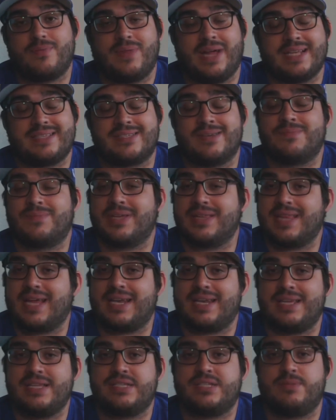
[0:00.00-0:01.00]
That's something that
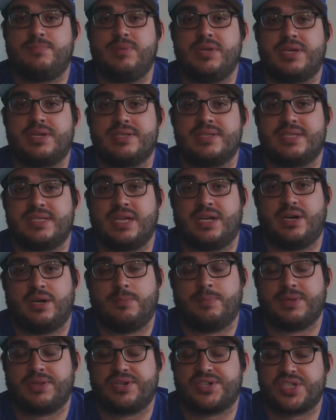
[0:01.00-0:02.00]
needs to be considered.
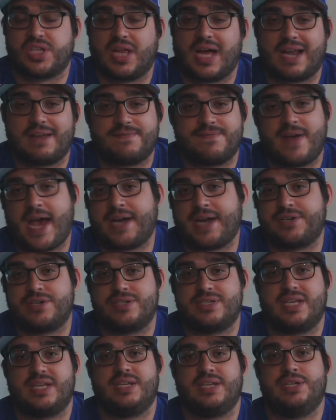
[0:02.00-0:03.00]
But there's a lot of
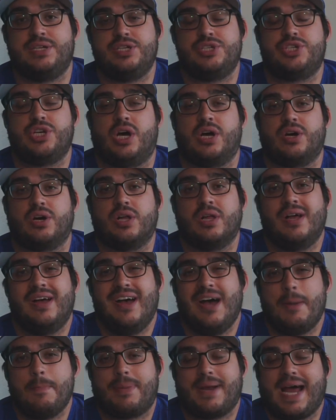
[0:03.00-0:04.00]
factors that need to juggle.
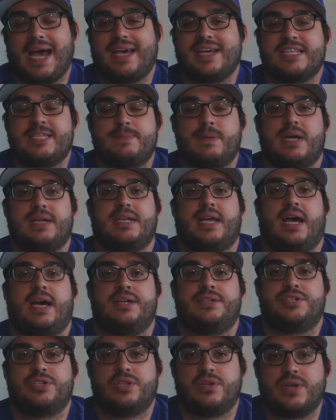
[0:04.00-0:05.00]
But I expect
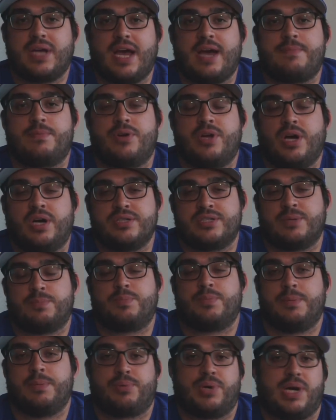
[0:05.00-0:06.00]
Angelo Gabriel to
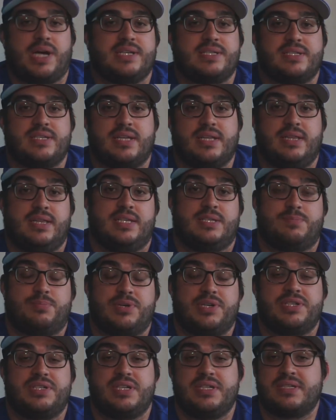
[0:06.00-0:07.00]
impress in this
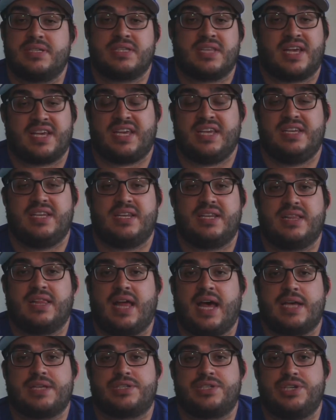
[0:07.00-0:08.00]
preseason like he did in
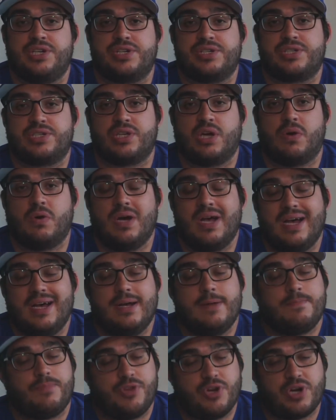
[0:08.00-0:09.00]
last year. So
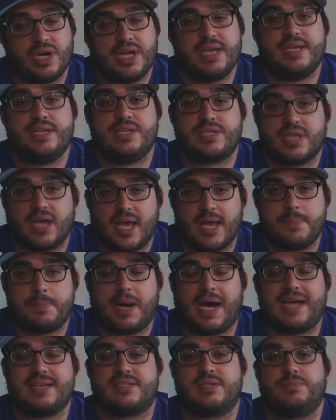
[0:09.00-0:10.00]
there is a
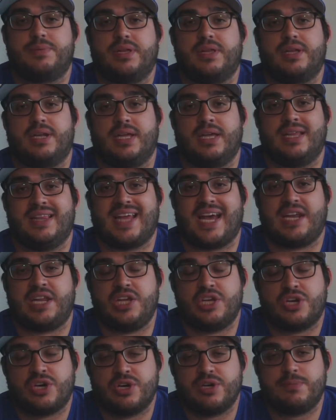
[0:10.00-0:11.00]
possibility that
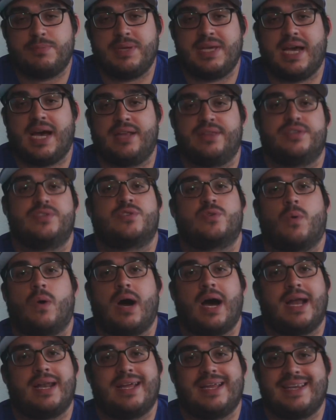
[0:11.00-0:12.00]
he could be on the
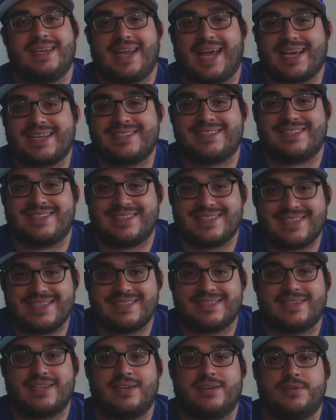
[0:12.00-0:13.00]
squad next
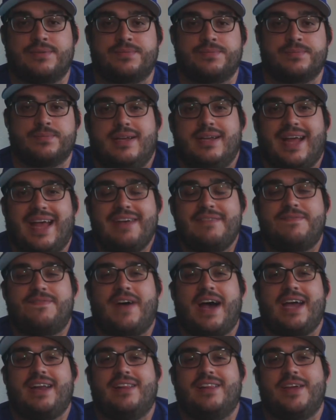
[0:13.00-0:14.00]
season. And
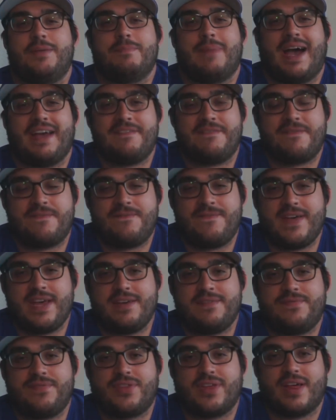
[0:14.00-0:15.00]
finally, my
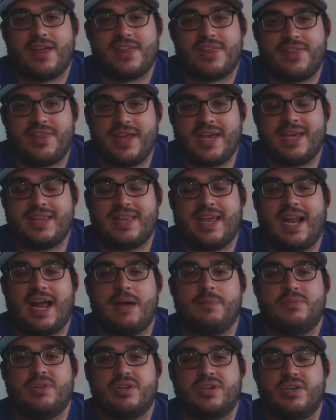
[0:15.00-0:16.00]
5th thing that
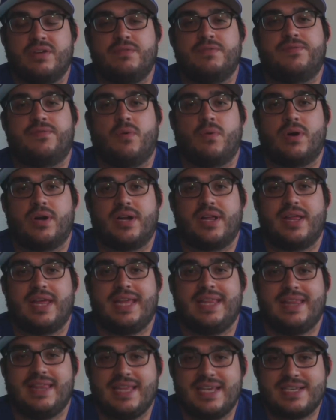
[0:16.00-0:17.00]
I'm looking for
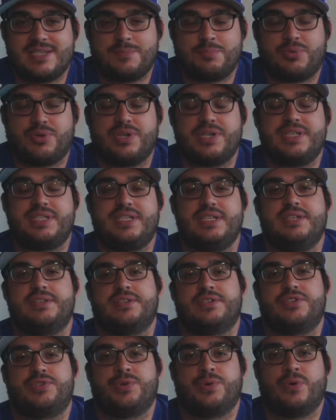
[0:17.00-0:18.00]
in this
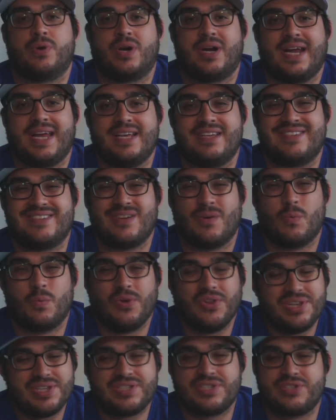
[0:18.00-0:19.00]
preseason tour is,
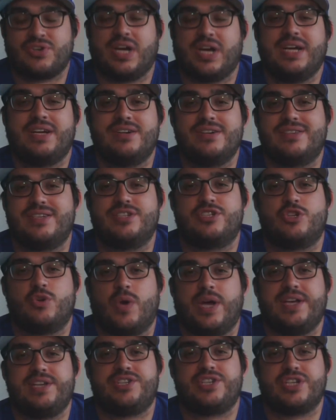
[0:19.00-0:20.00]
will the striker
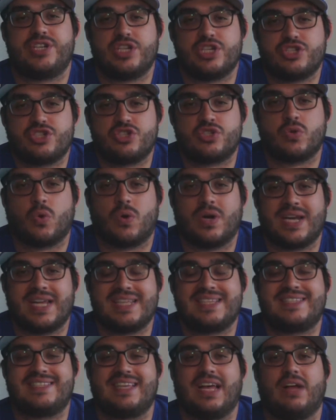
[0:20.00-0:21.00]
situation sort
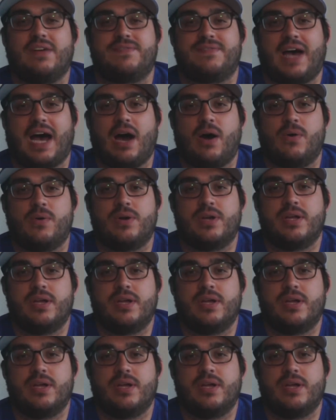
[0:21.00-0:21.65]
itself out?